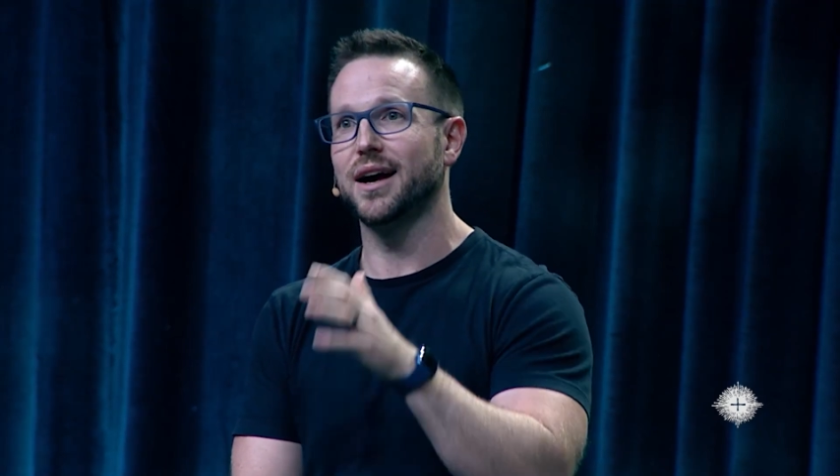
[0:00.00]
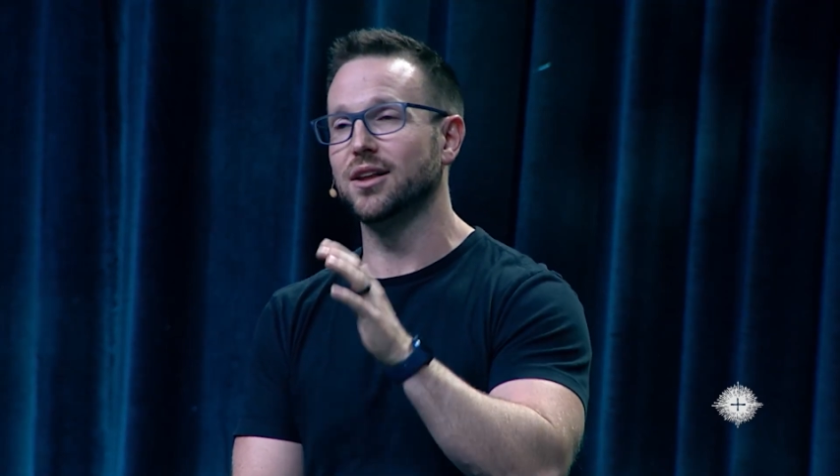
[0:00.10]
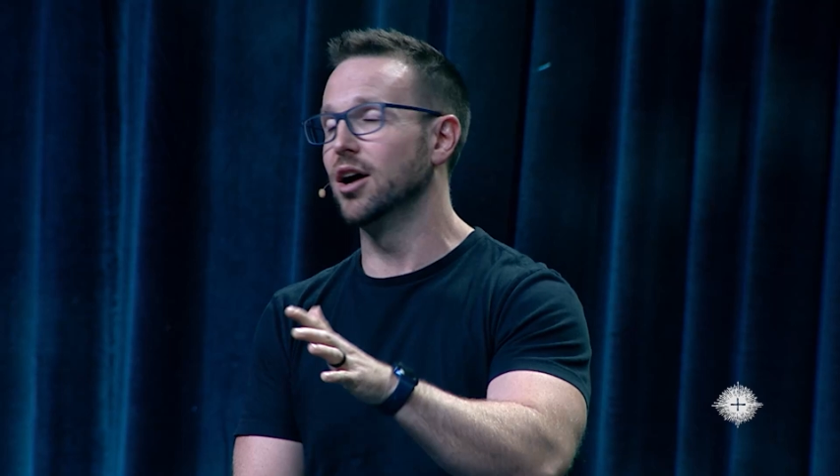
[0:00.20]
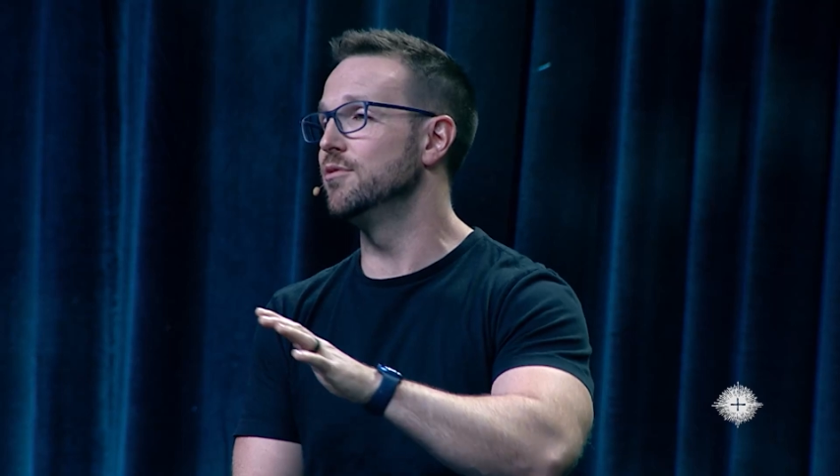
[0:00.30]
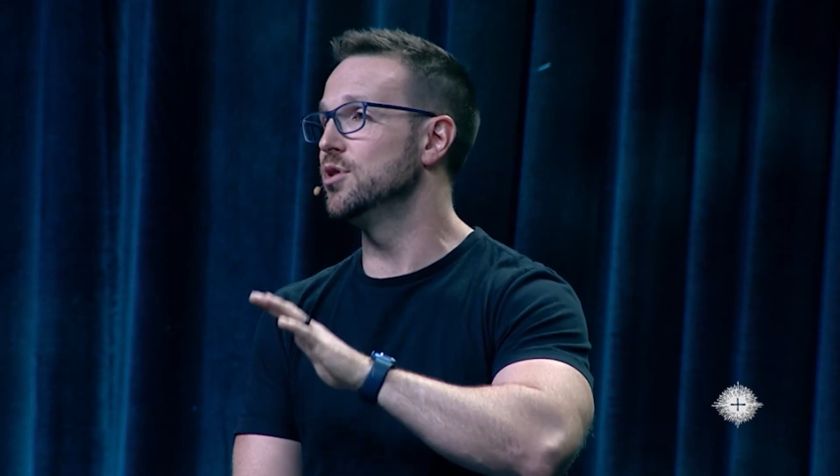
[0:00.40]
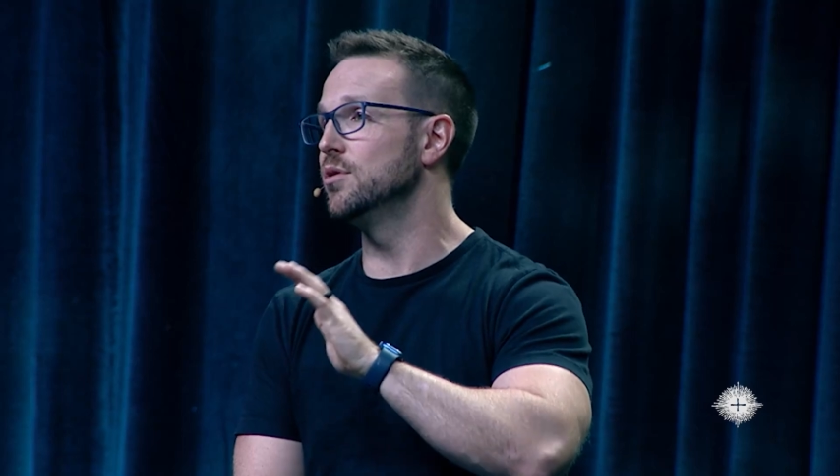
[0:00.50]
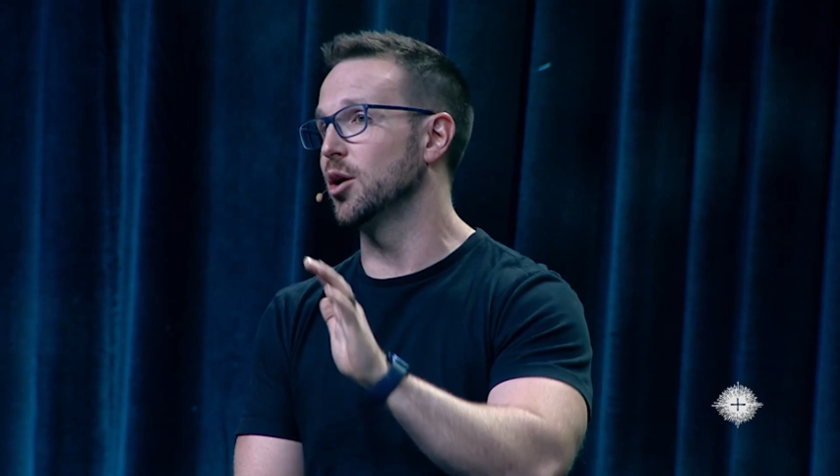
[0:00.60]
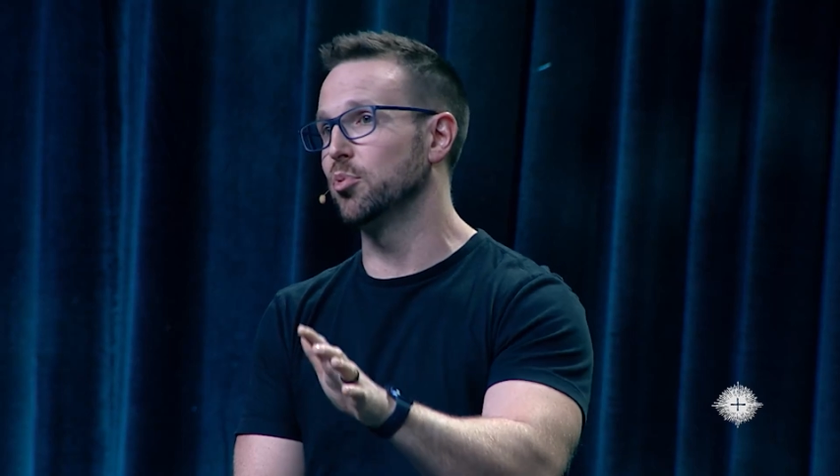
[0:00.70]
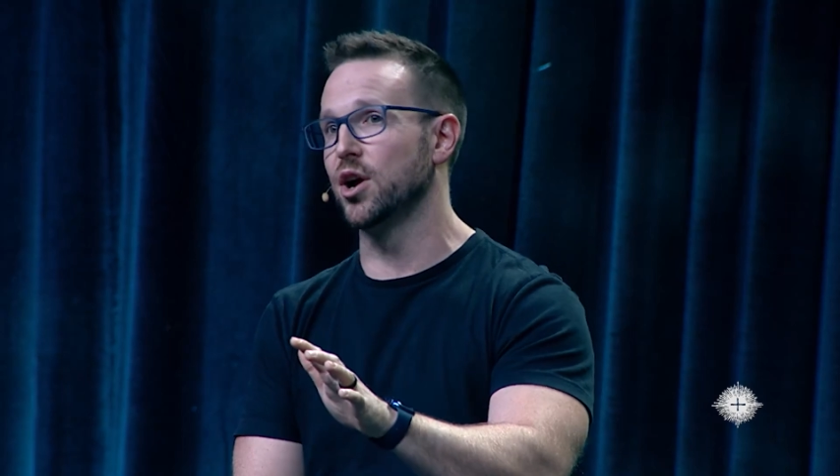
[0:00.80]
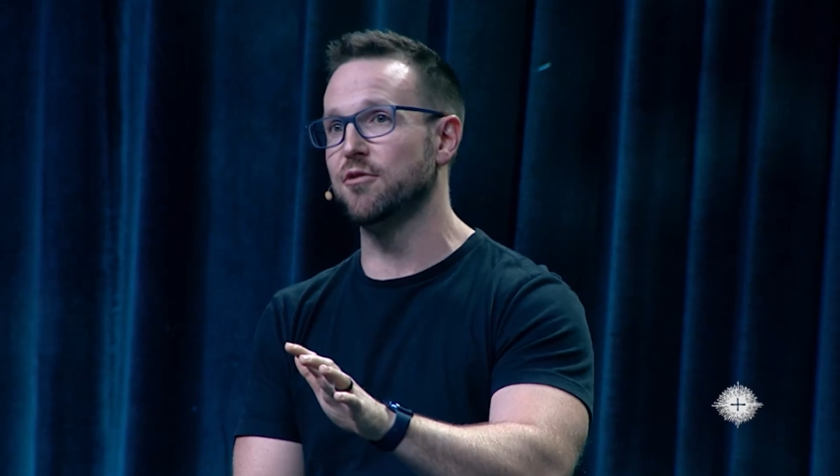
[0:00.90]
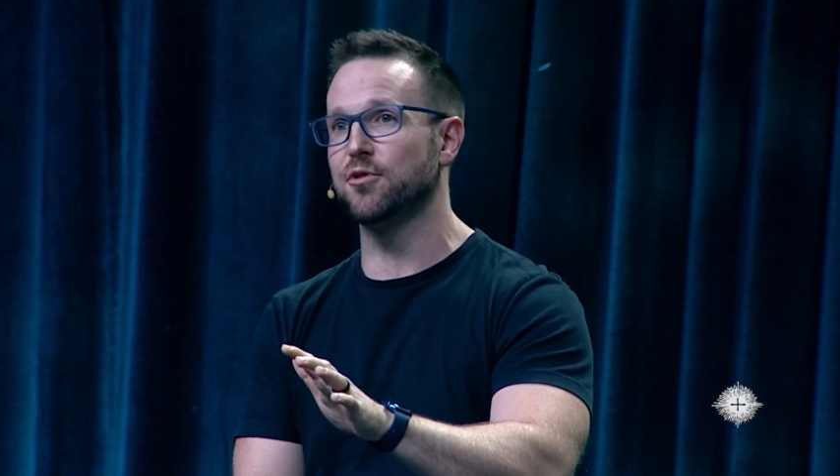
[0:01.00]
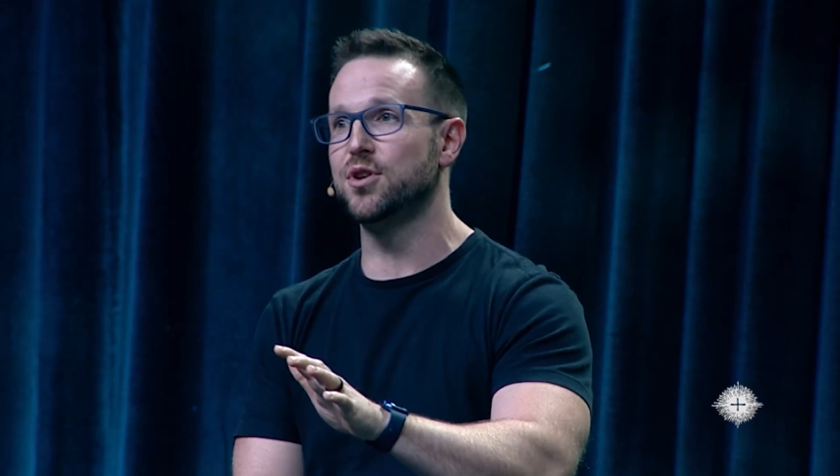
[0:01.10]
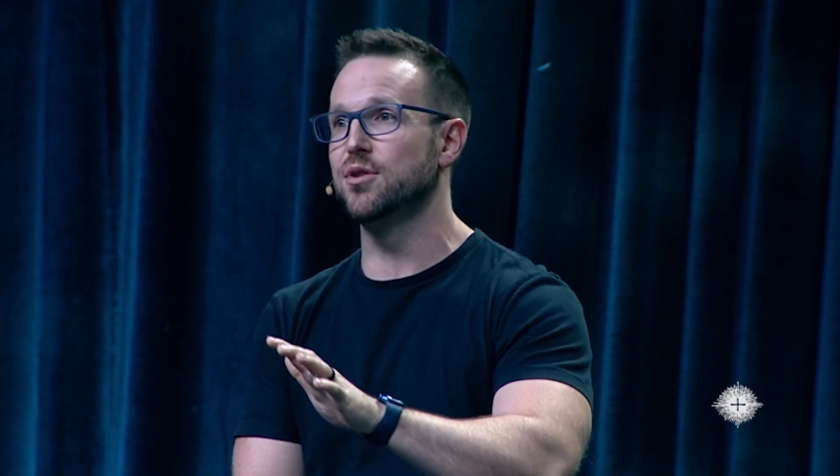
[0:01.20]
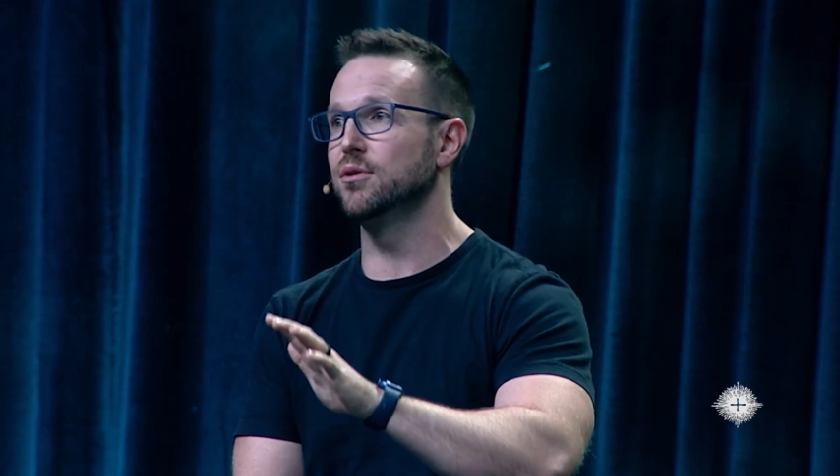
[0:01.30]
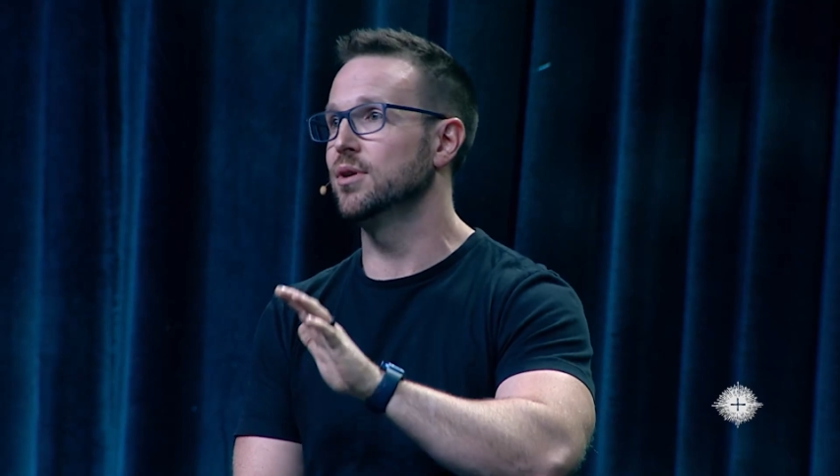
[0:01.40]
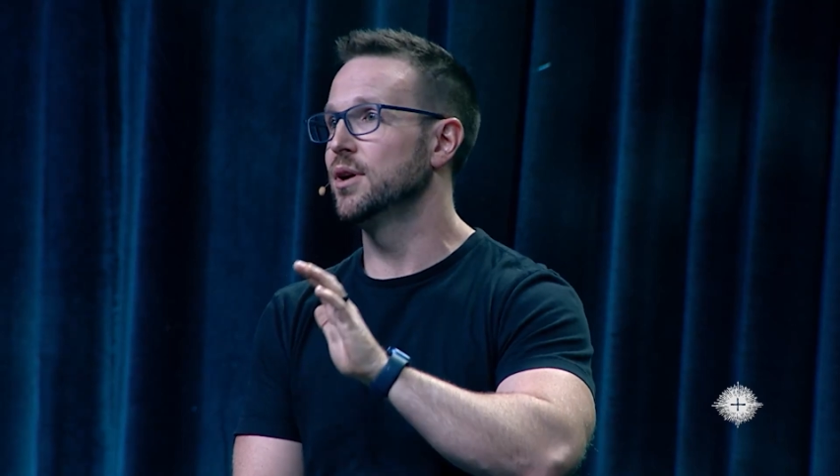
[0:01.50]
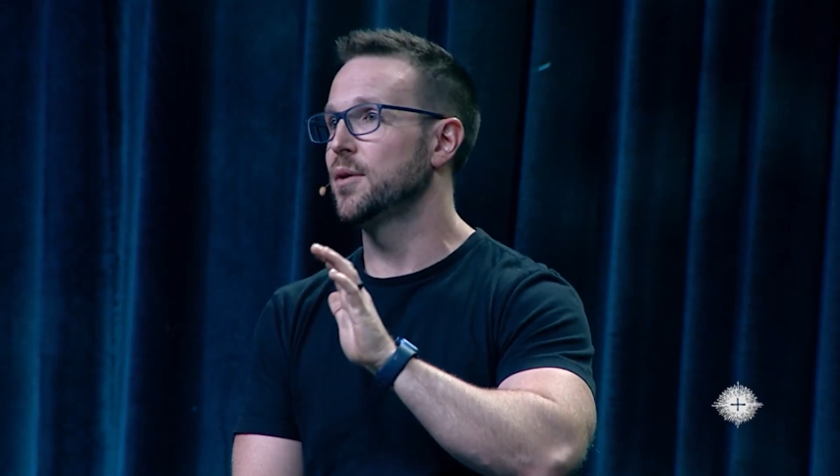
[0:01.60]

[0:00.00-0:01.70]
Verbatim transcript: I love you, I pray for you,